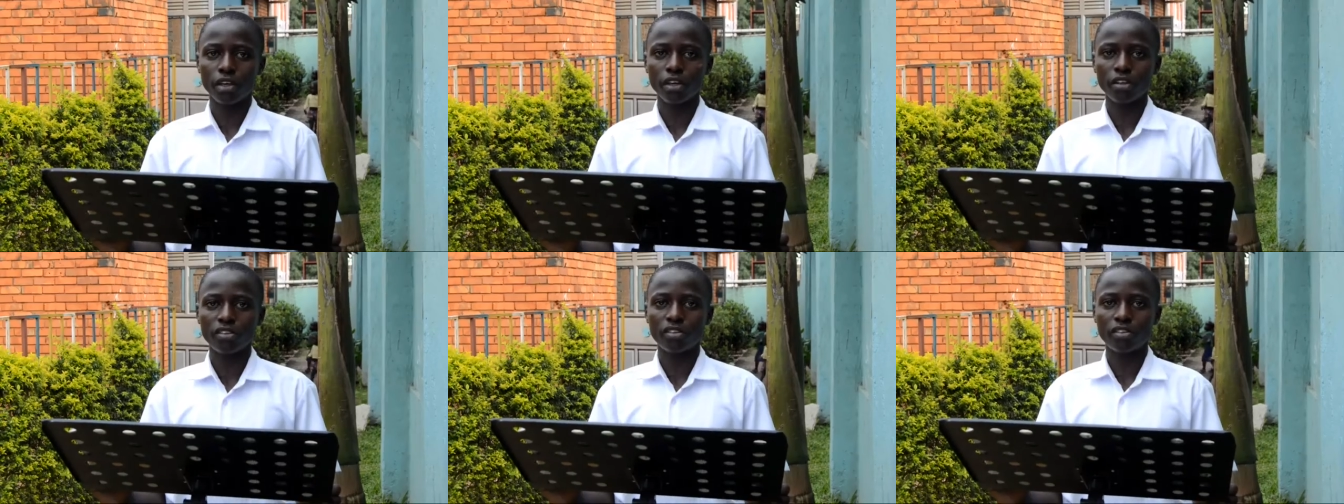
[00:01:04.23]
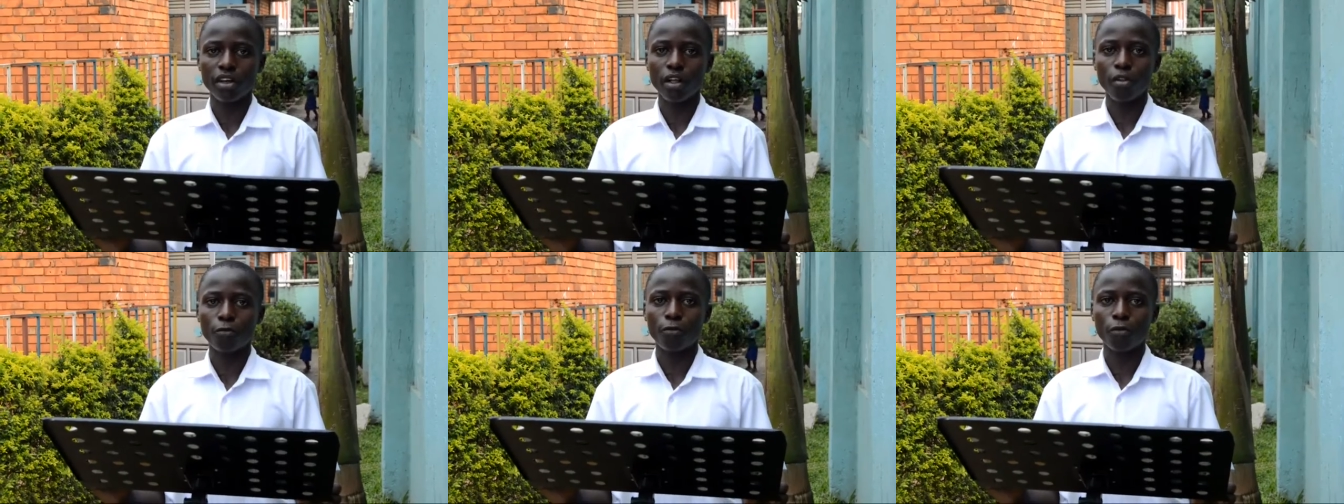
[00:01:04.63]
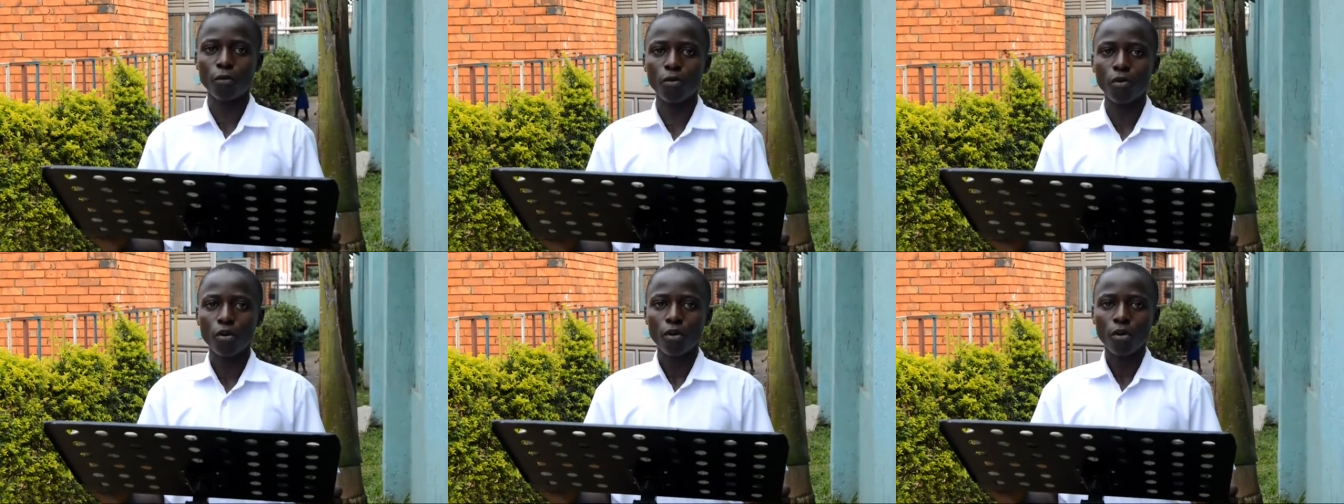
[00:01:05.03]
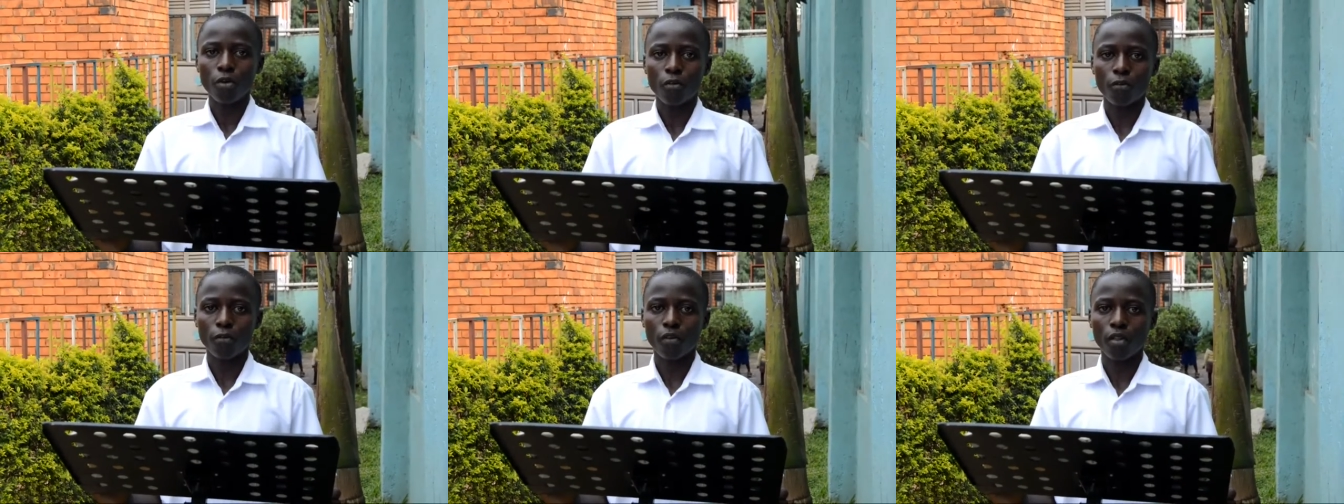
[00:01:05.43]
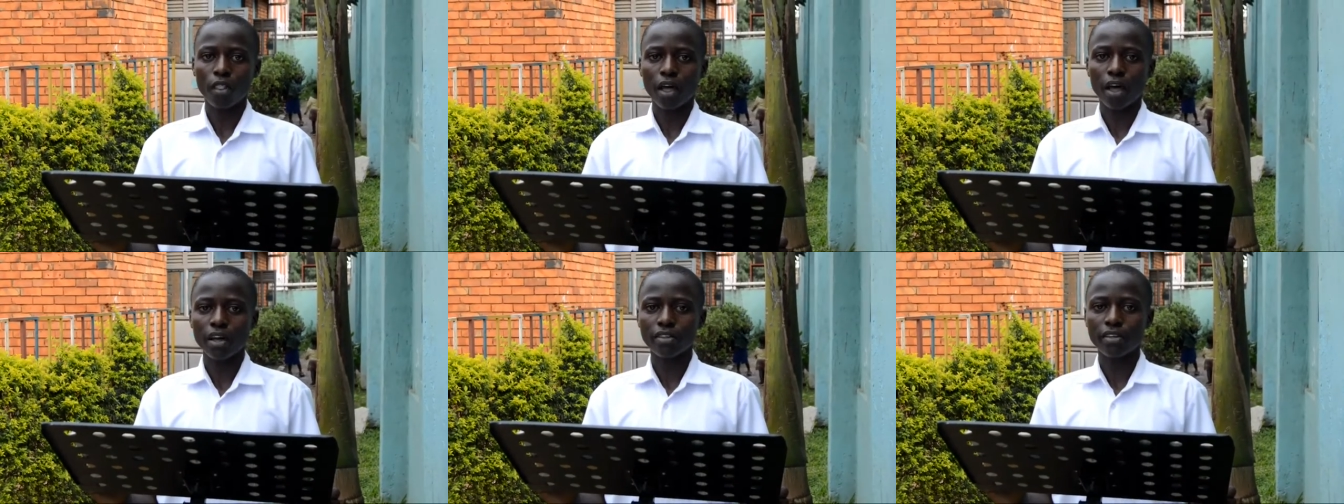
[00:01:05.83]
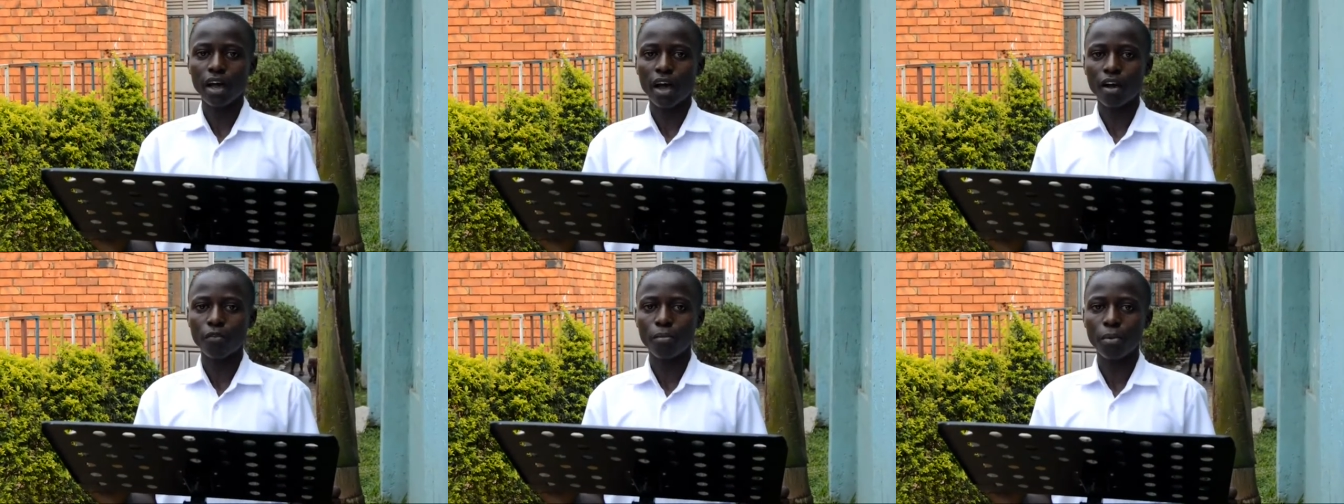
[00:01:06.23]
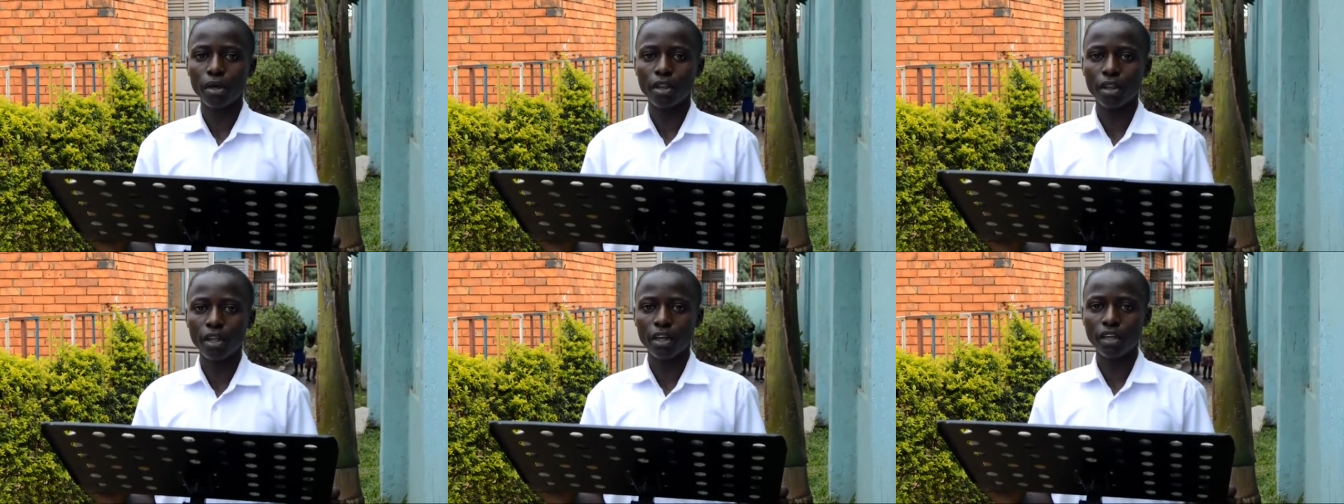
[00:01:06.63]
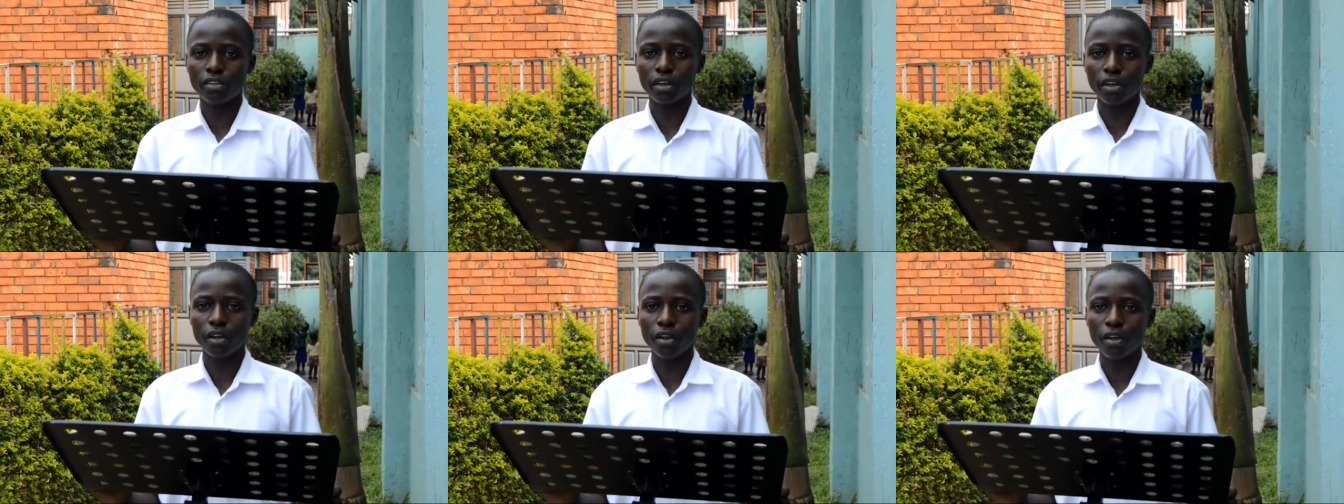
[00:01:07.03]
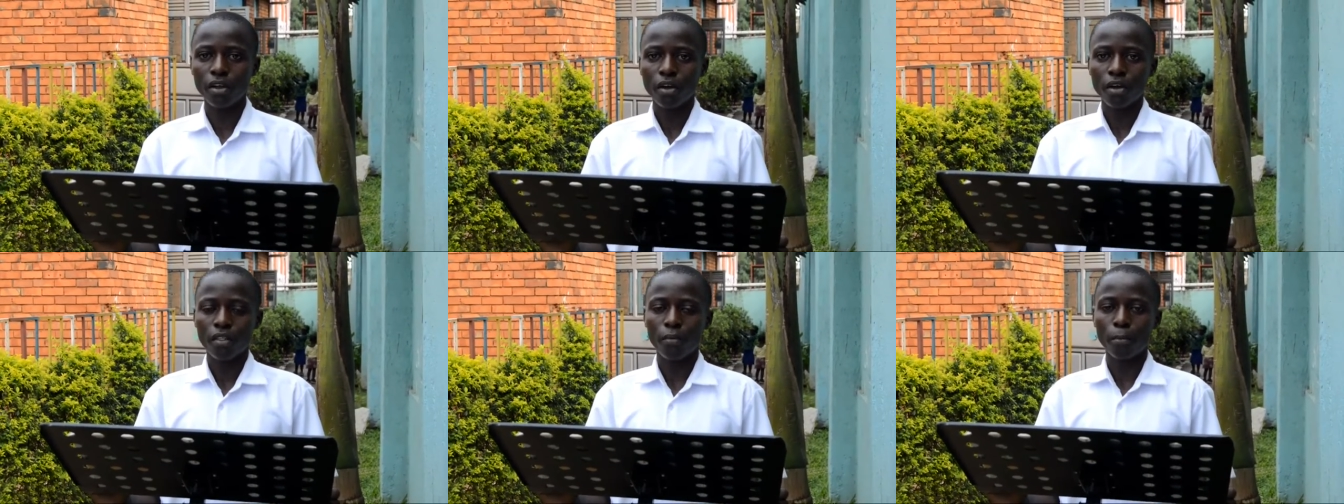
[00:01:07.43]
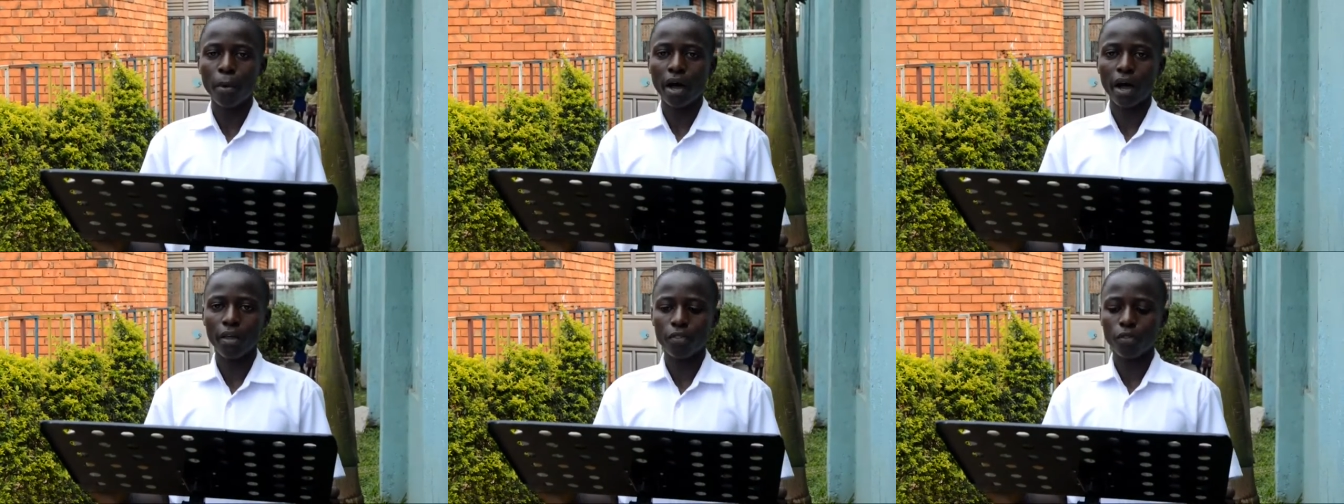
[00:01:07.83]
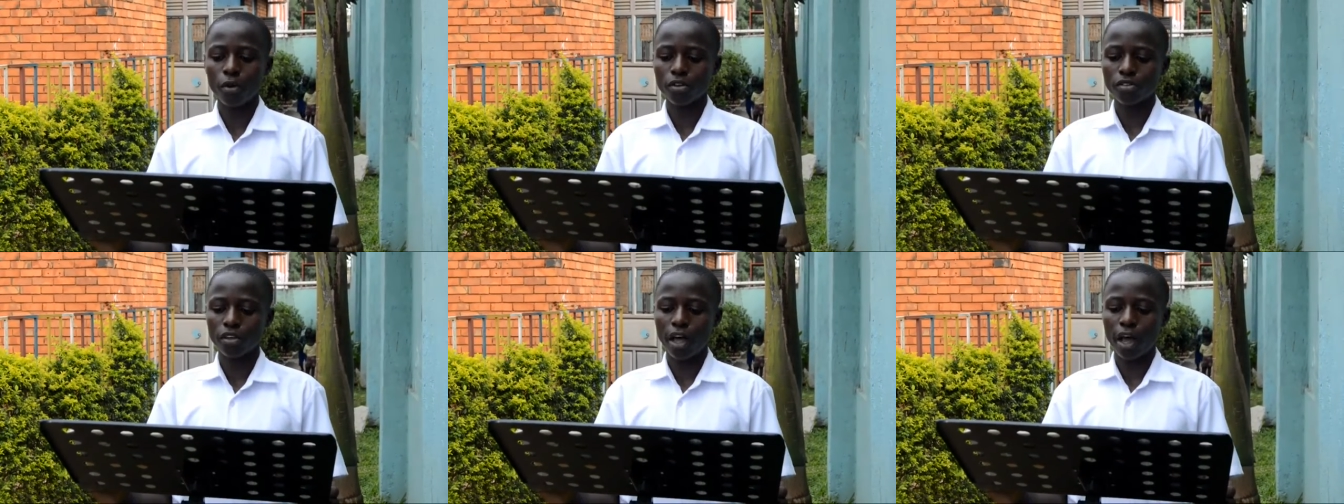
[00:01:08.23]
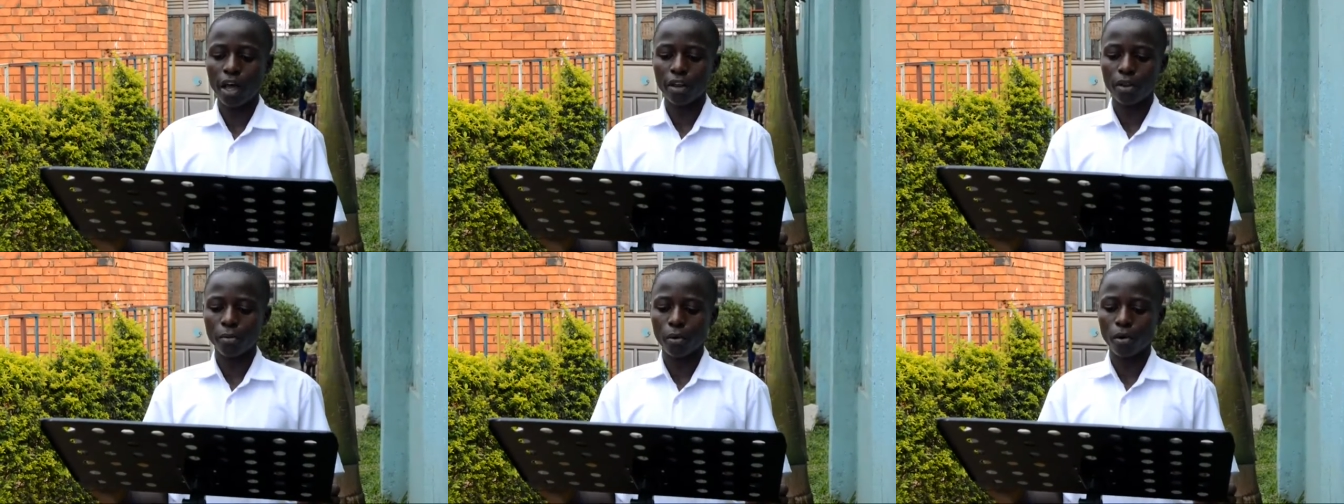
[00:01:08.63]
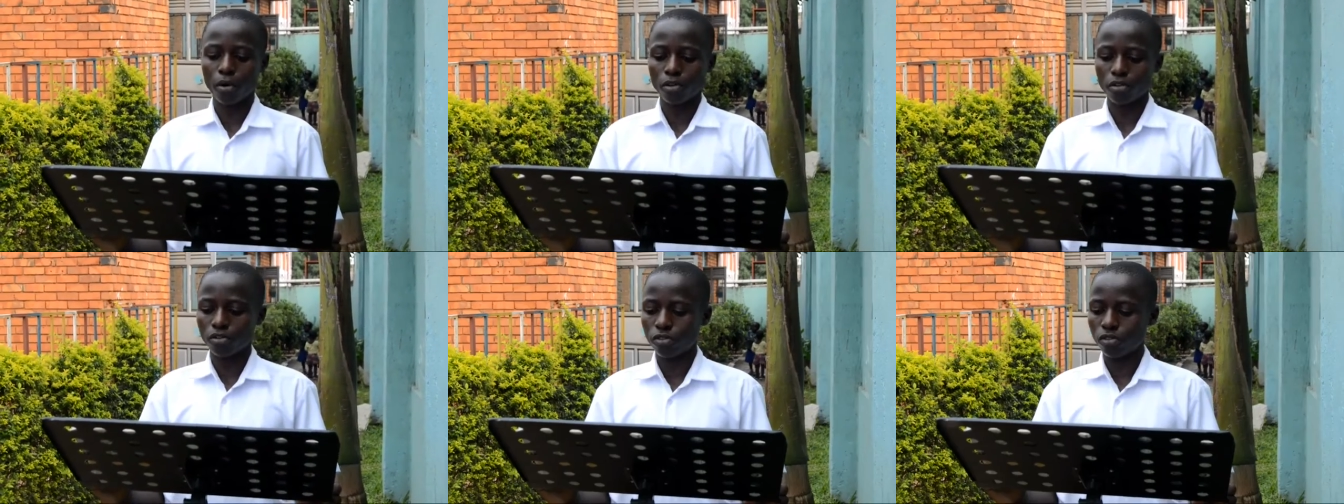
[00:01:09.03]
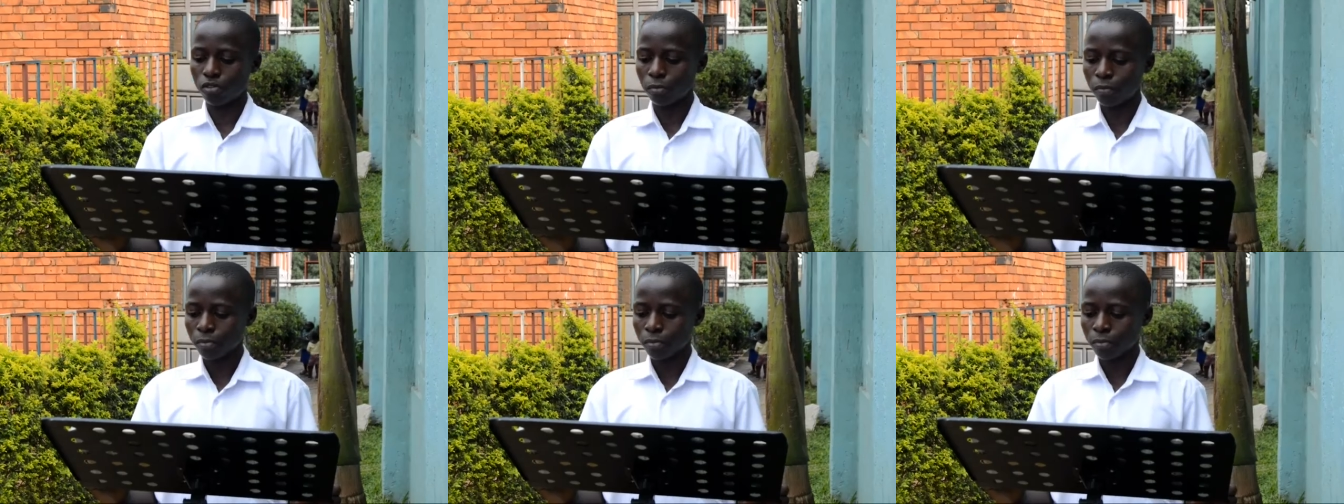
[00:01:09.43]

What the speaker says: eat stale food that have been eaten by those animals.